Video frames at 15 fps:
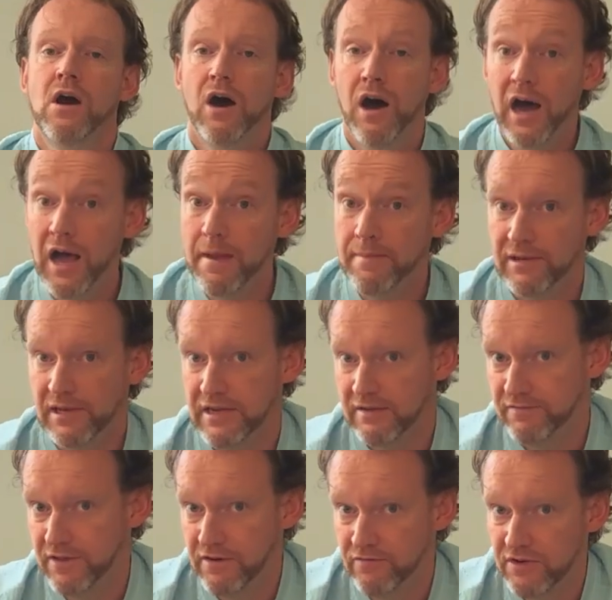I believe
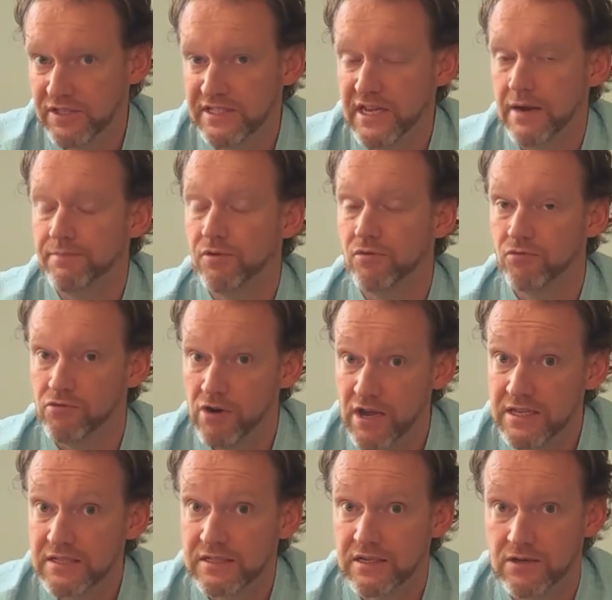that if we set up the right
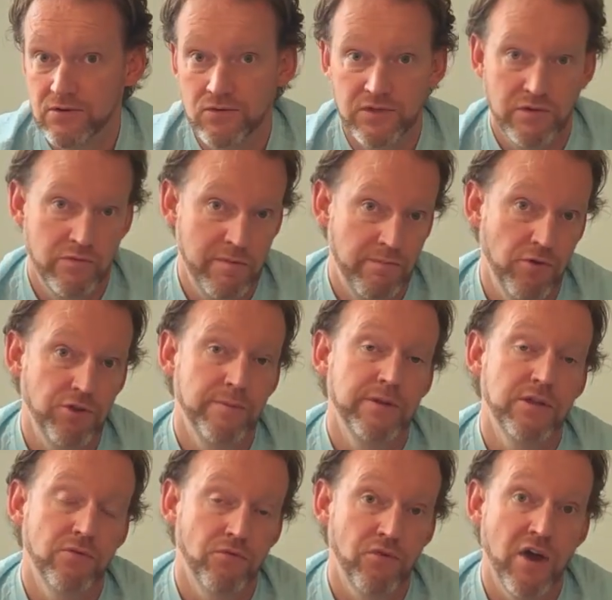skills and we put them in
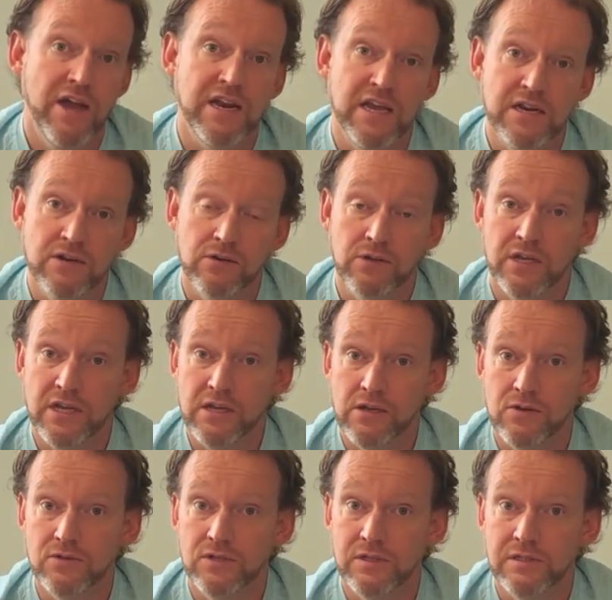the right
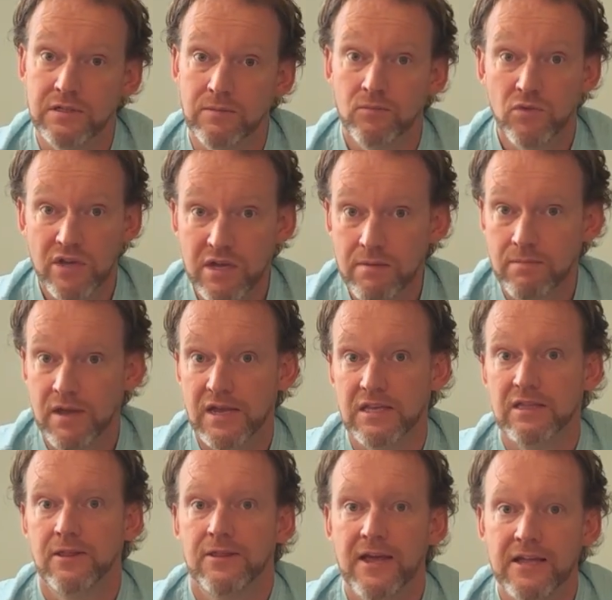ecosystem, we can make it
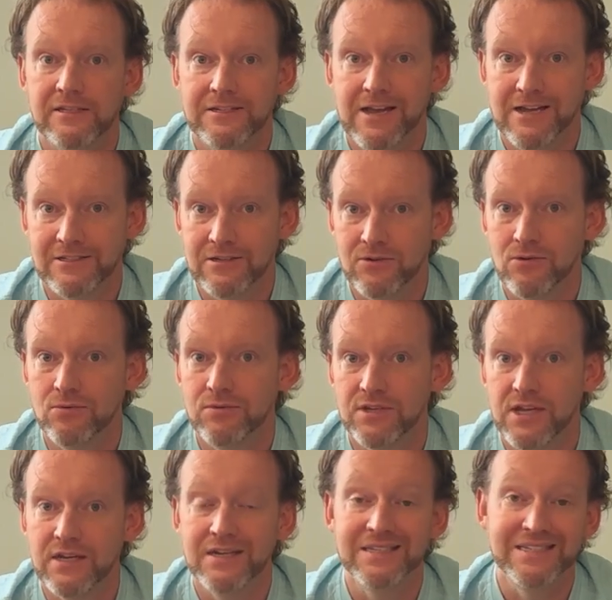that technical
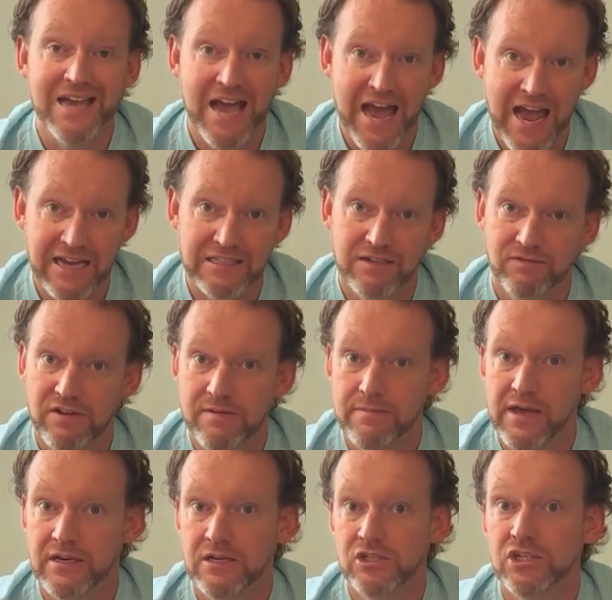debt is actively
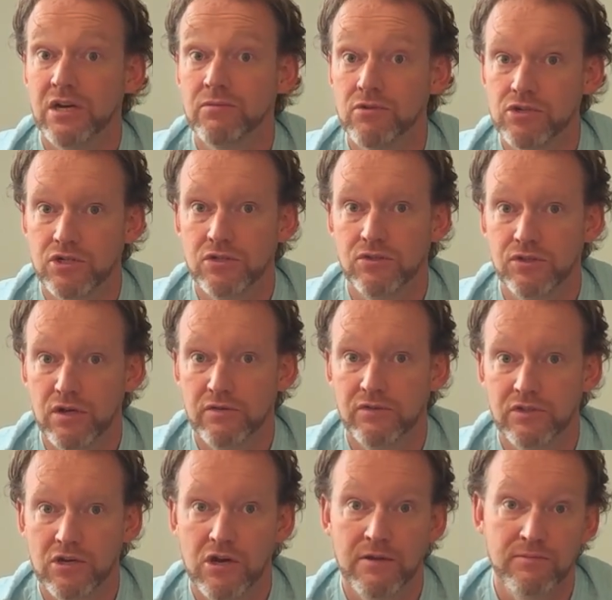managed and reduced over
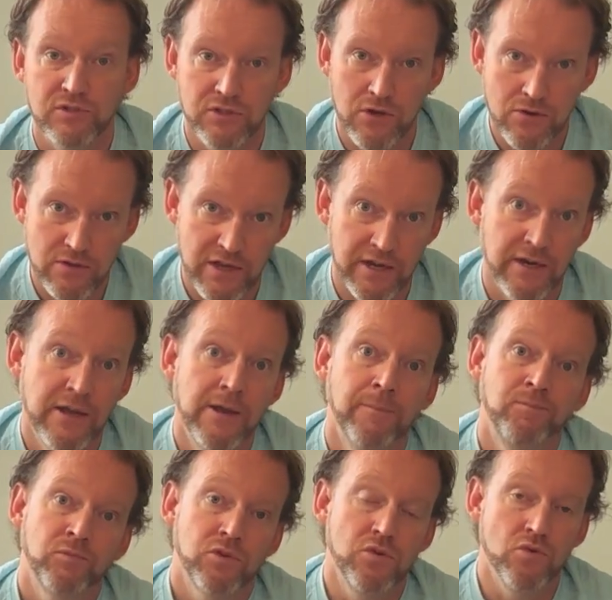time so that
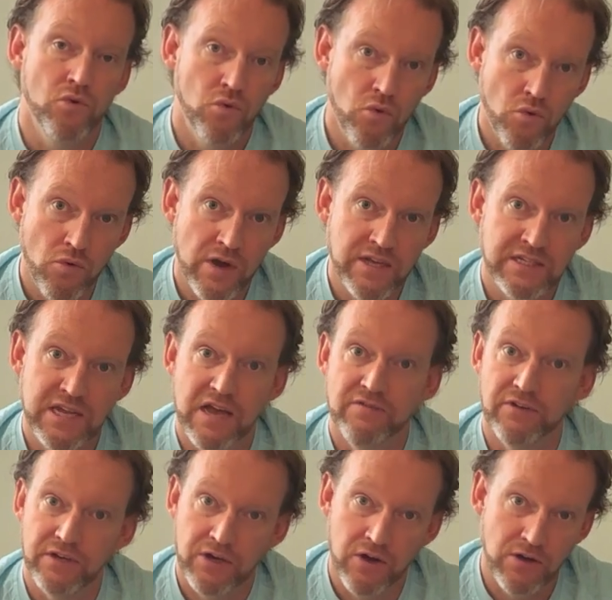you always have a
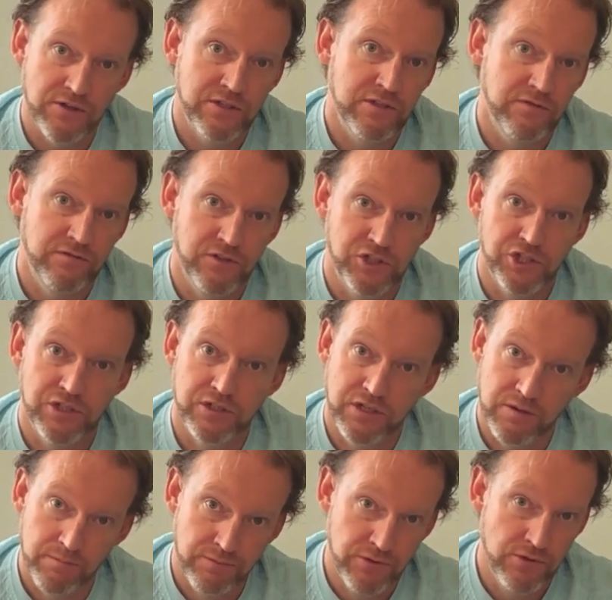cost-efficient,
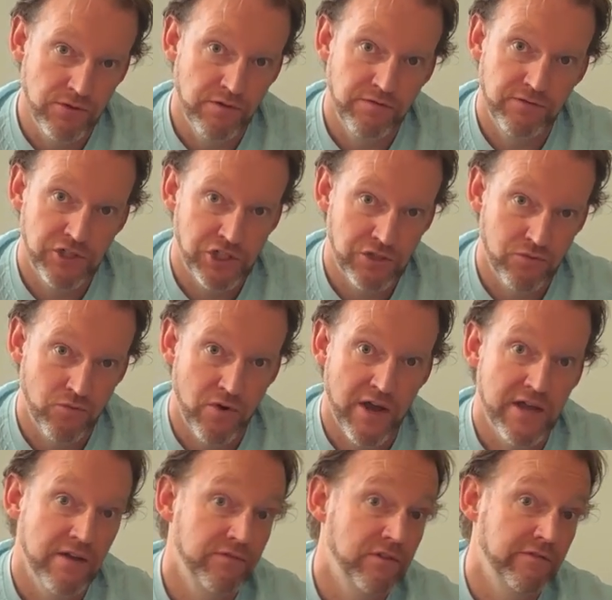compute-efficient way
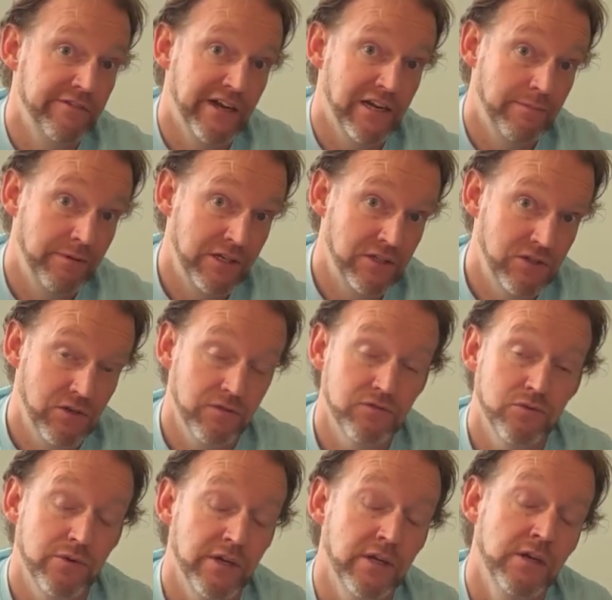of developing
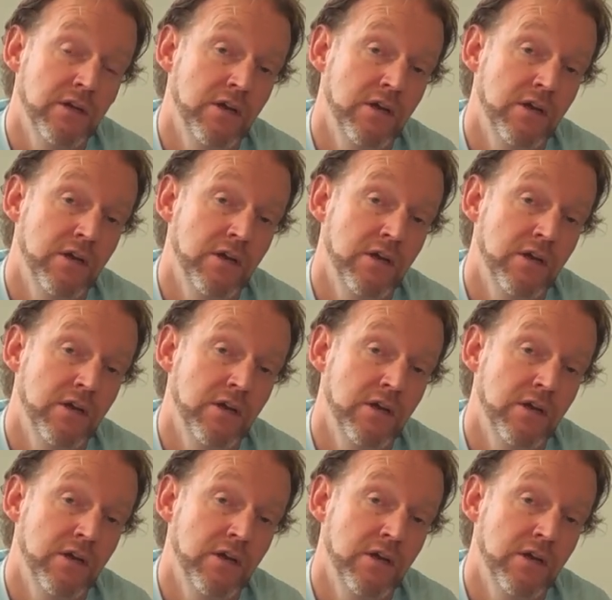software